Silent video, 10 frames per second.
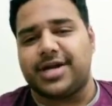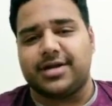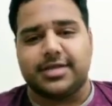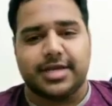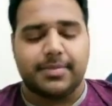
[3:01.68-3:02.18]

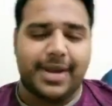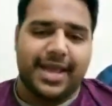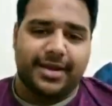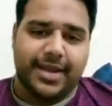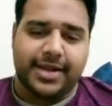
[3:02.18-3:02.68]
under that
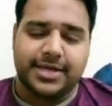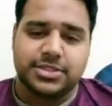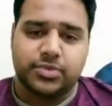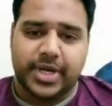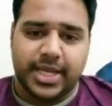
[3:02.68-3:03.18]
plan. And it
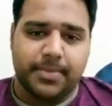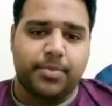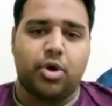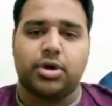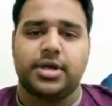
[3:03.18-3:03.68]
is very
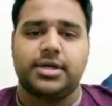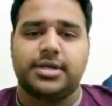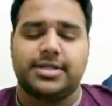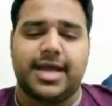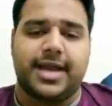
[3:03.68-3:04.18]

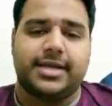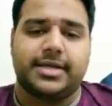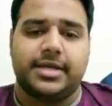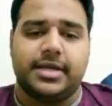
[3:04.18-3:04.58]
important that